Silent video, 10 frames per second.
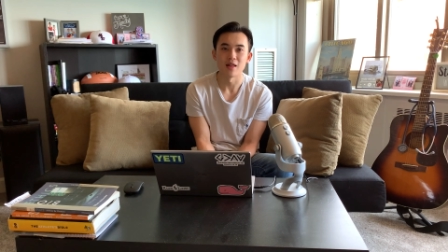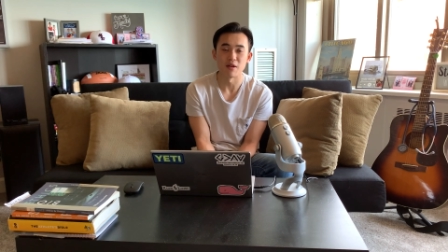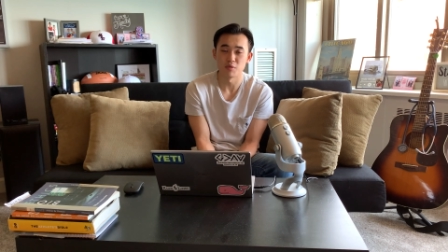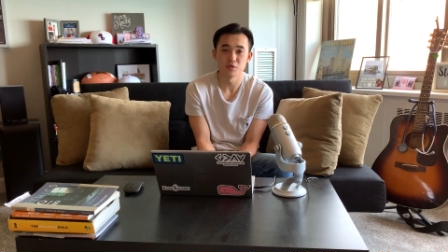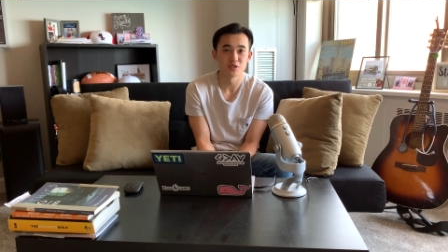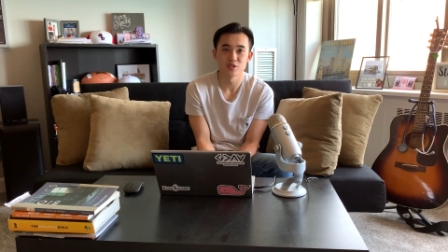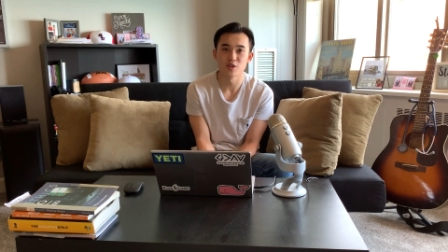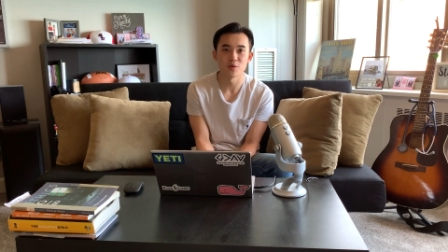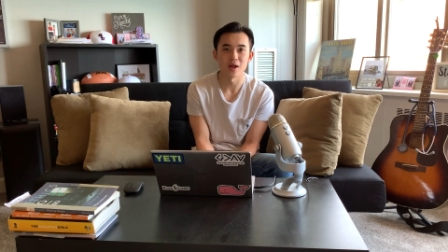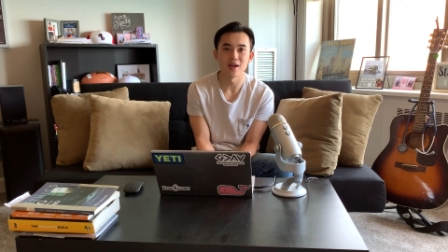everyone's just
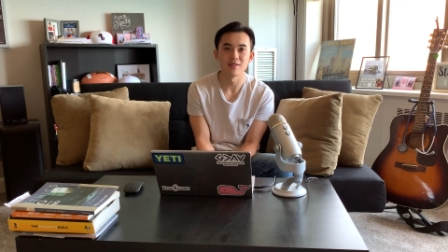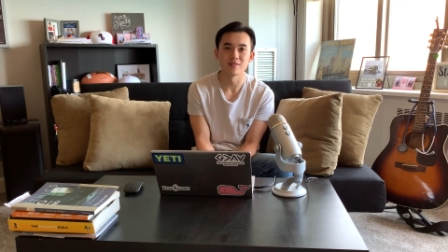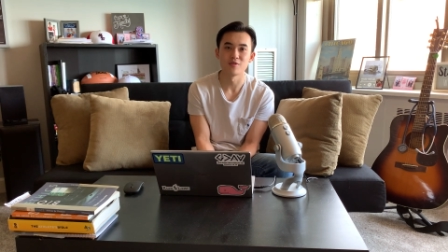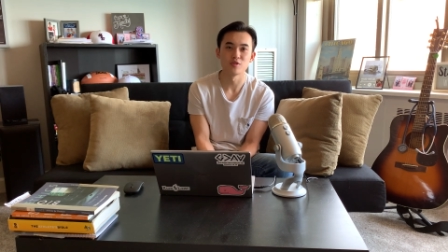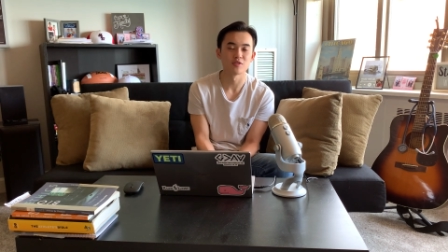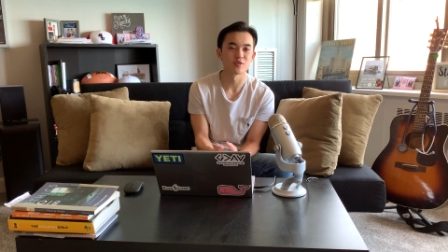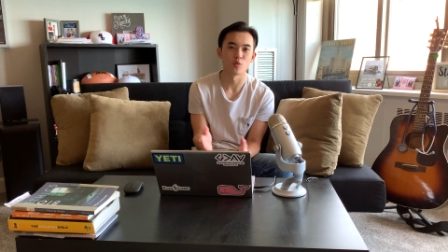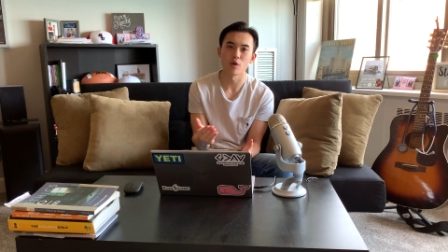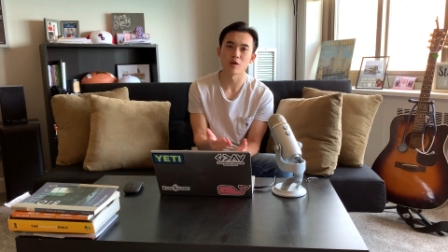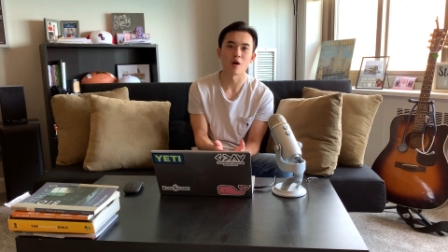so nice and if you just
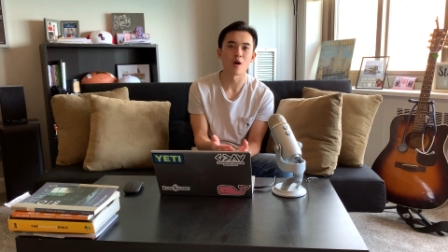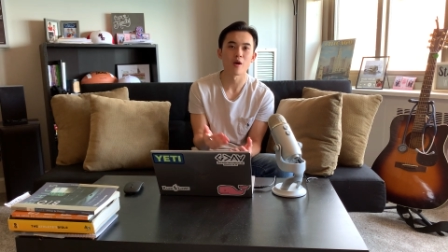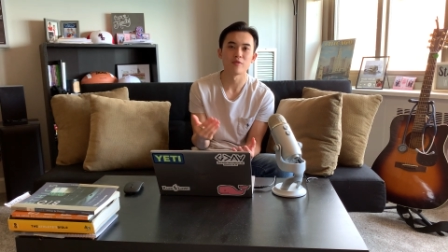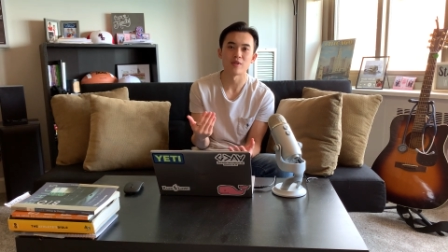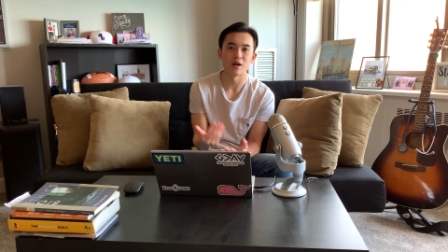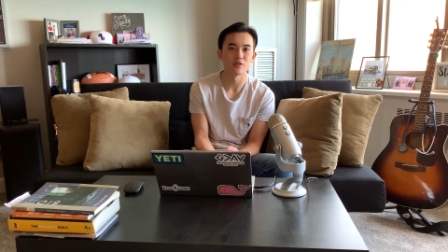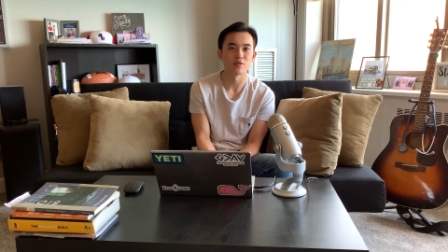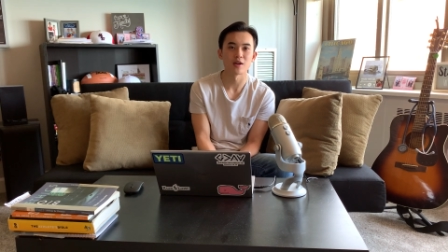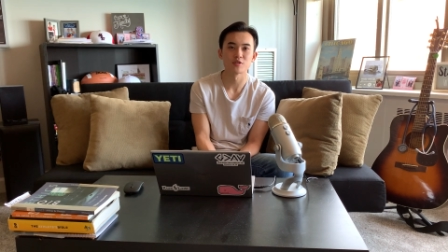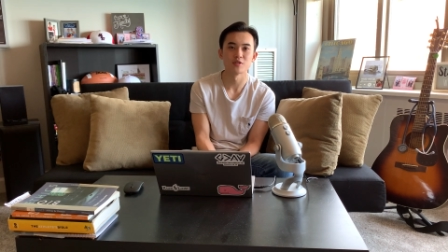work hard follow
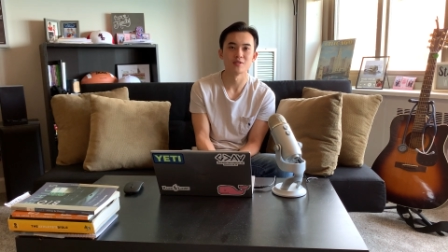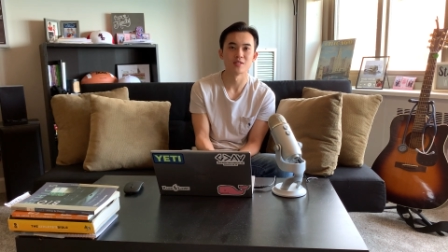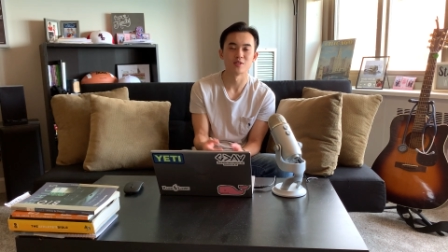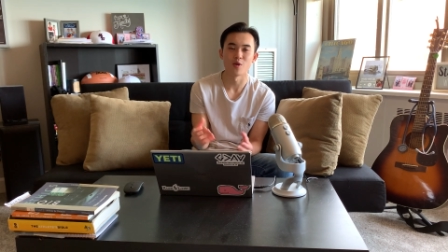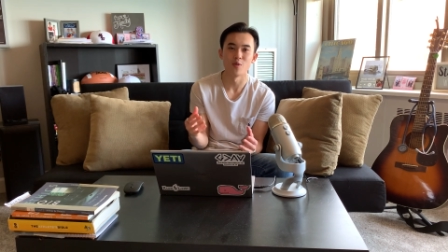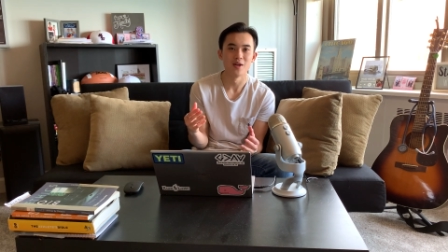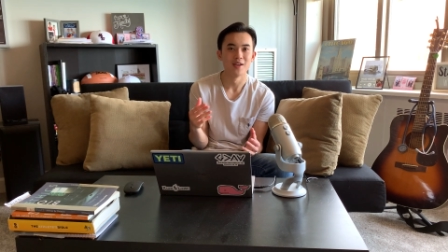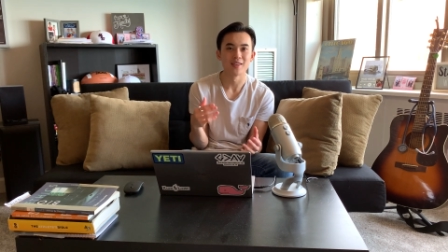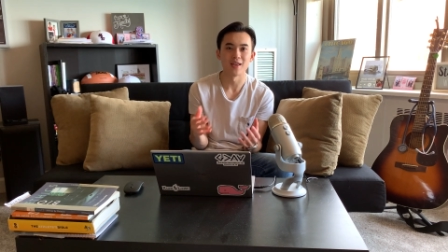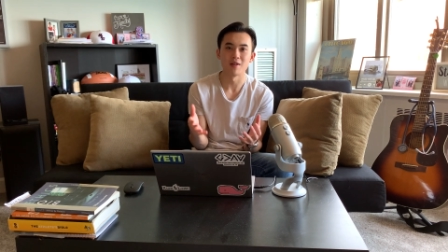directions and don't
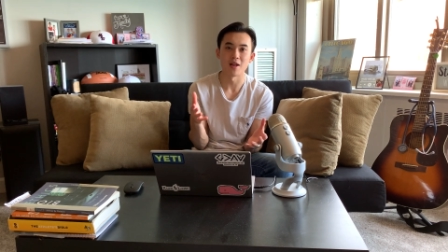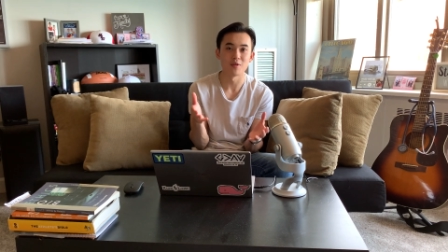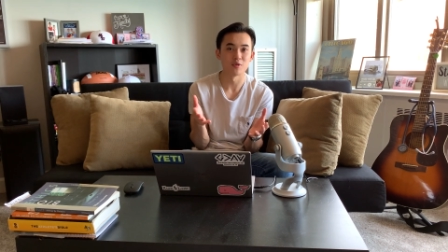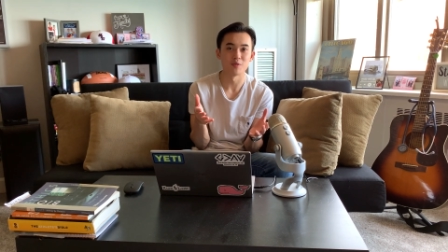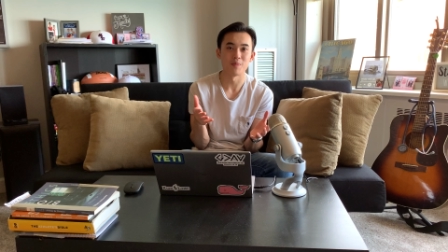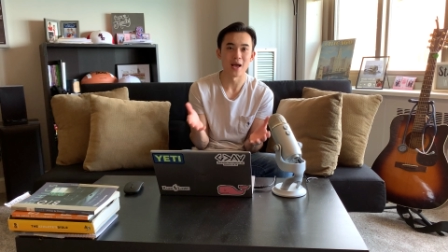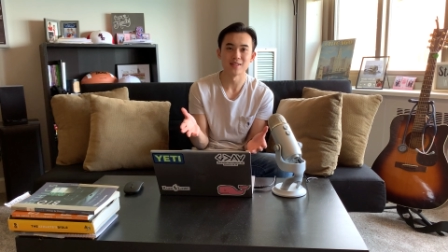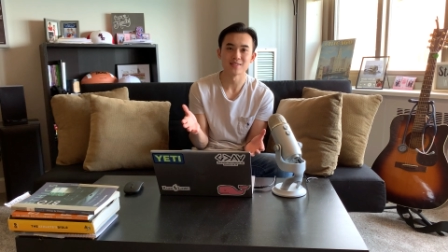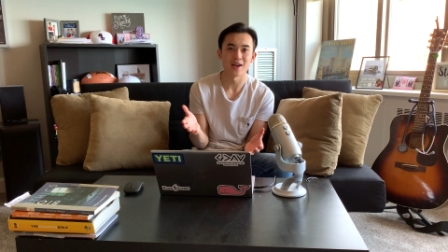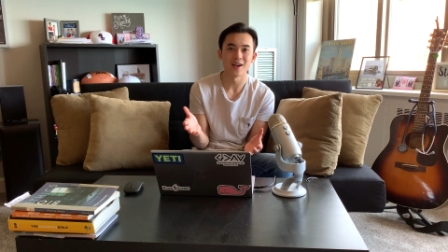get on anyone's
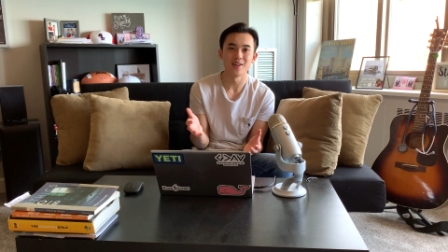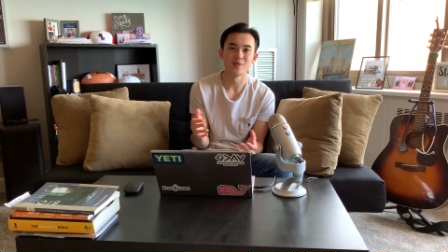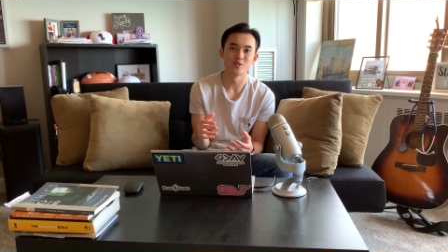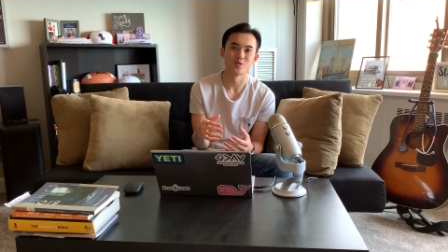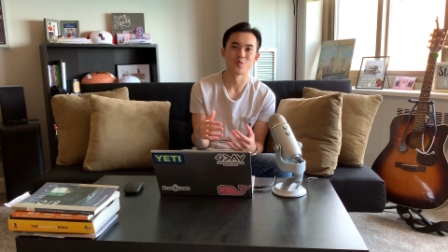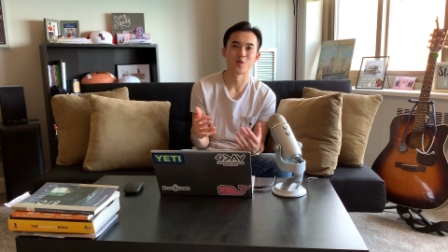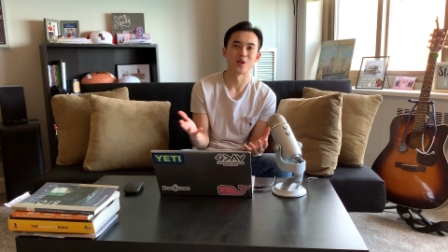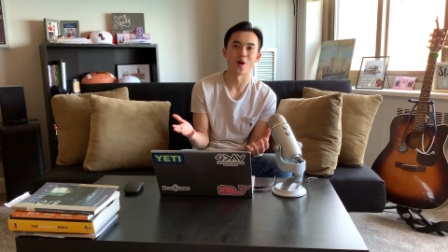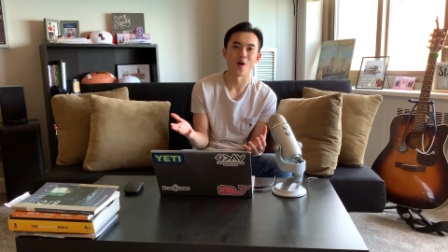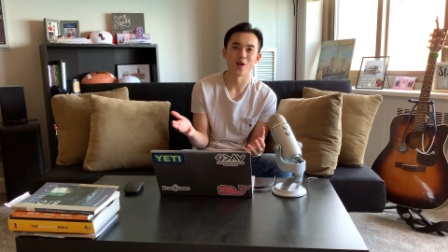bad side which is
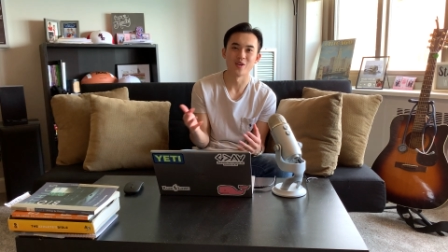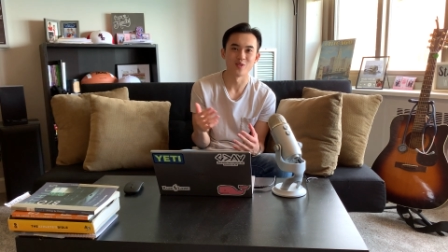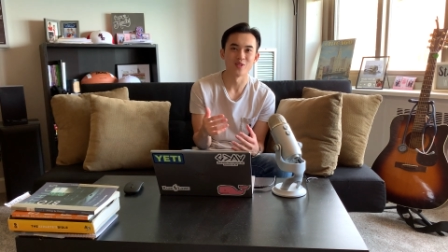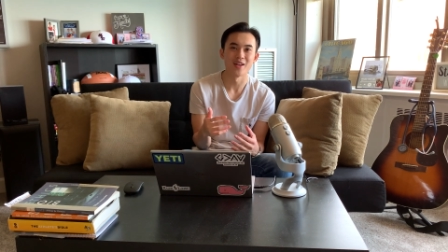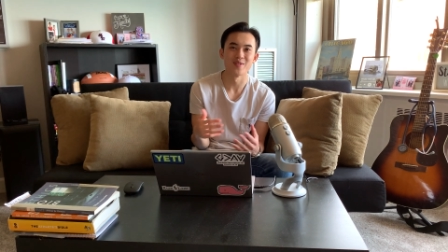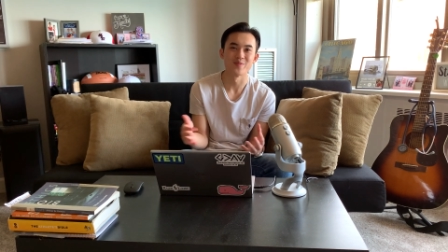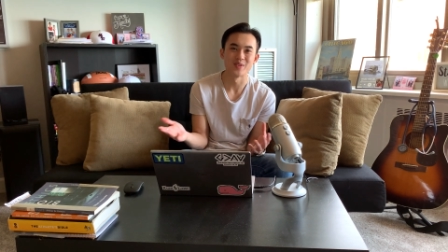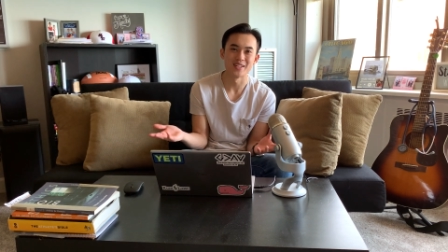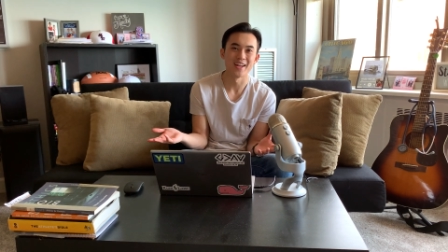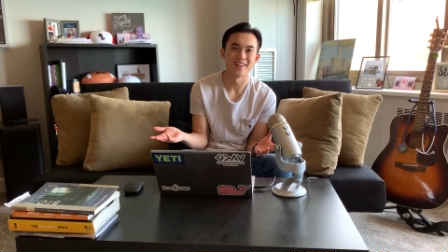pretty hard to do that in
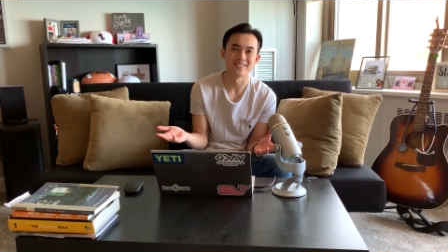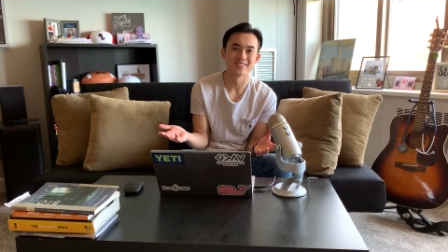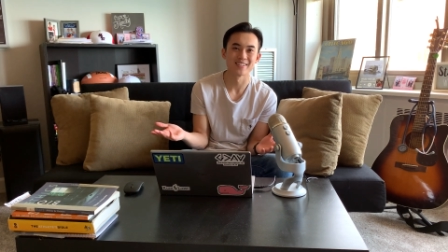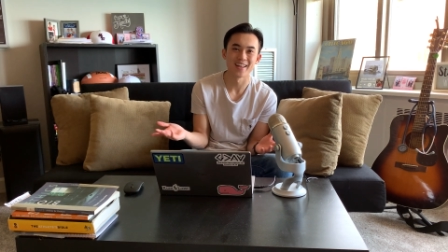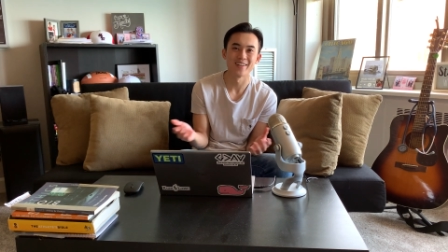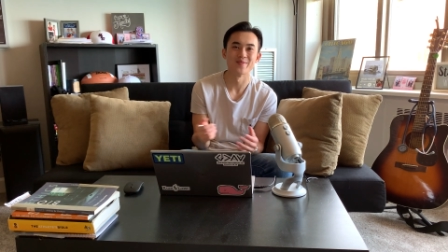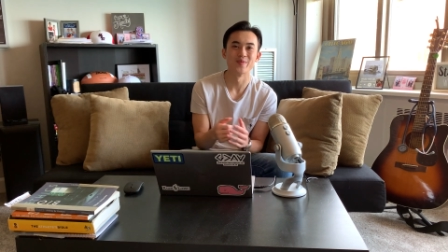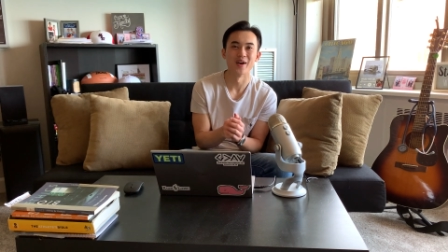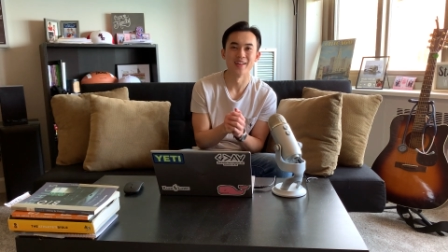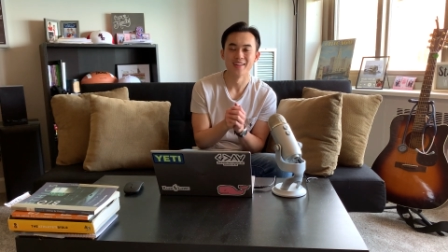pediatrics again
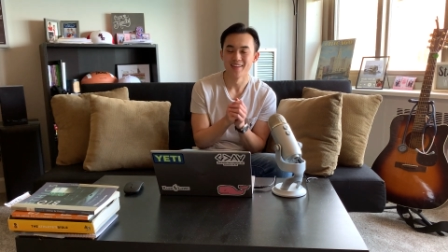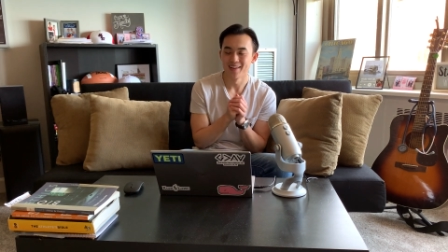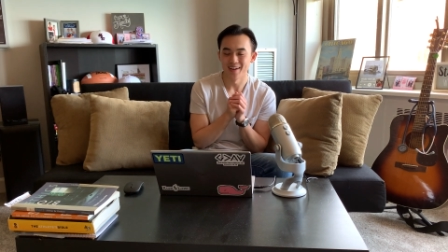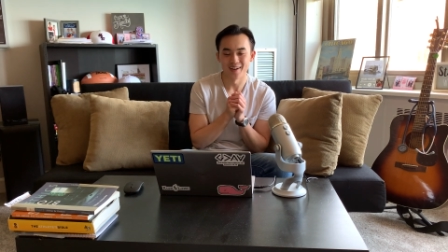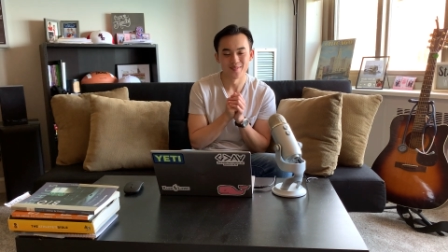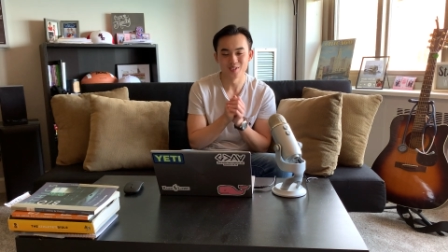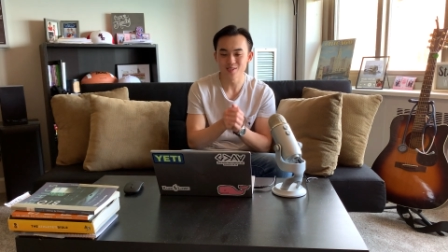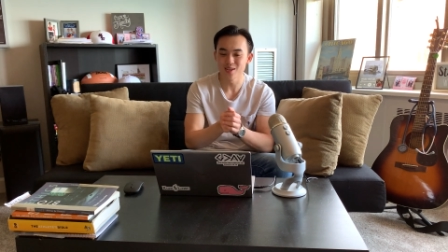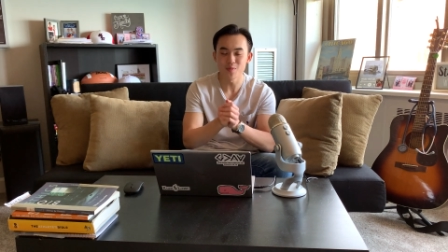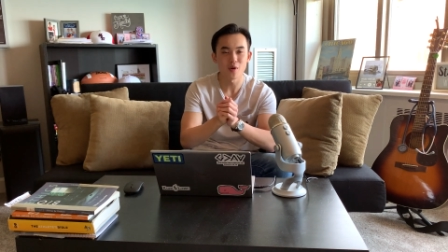but um,
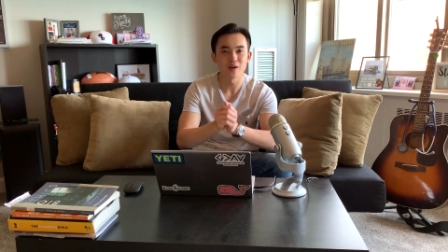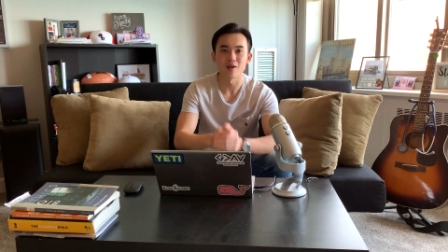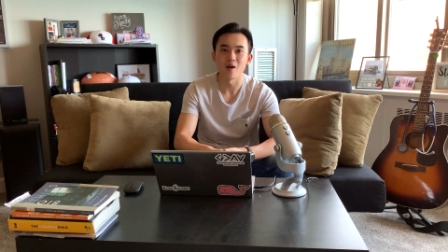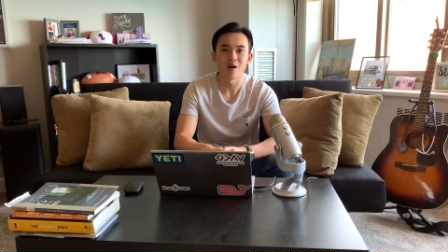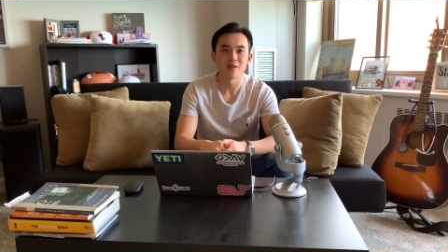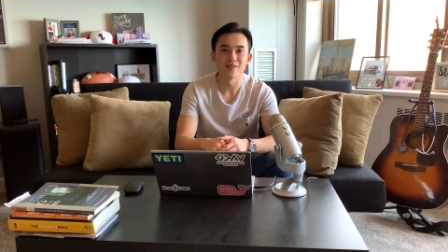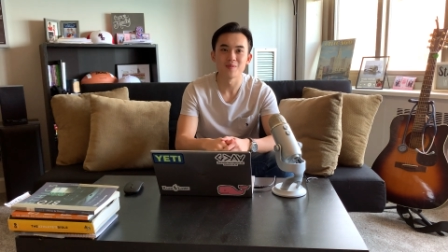just keep working hard and